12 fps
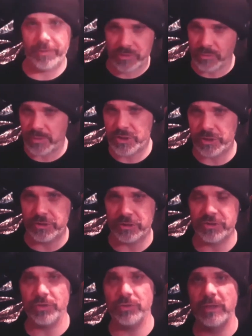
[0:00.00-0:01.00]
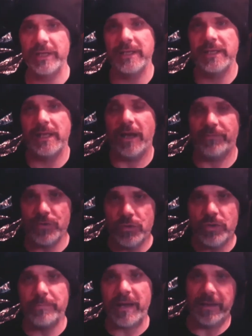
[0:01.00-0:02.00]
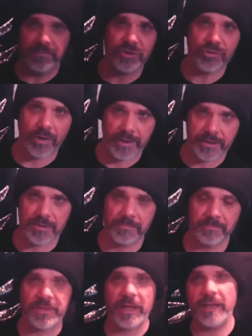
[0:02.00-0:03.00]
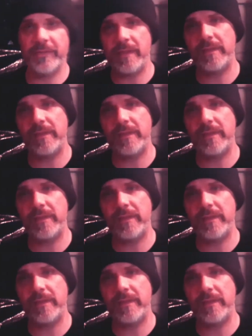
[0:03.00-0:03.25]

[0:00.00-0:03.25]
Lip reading: It's always good to do a few combative strikes. And then